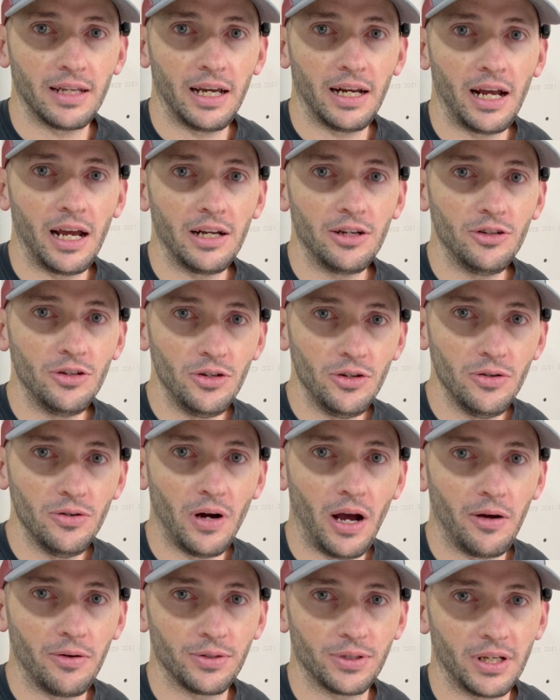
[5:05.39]
and I knew
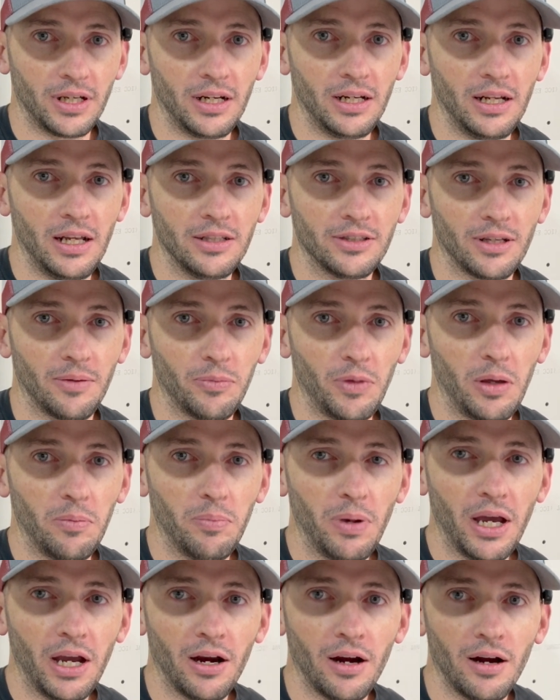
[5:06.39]
I was going to need
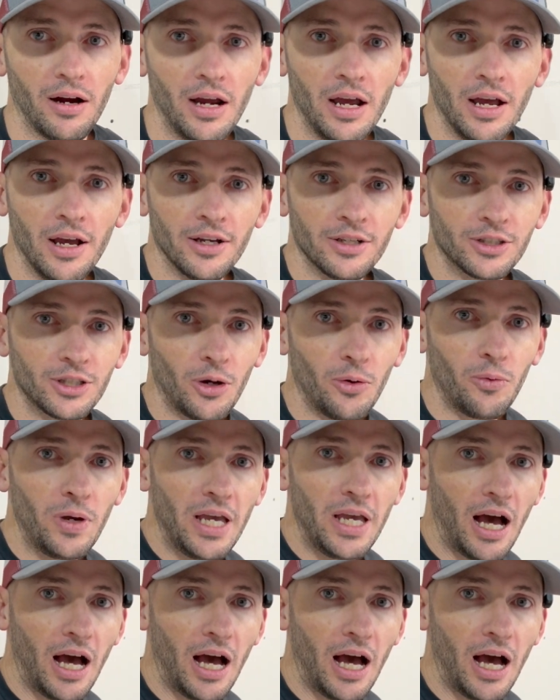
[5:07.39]
something bigger, so we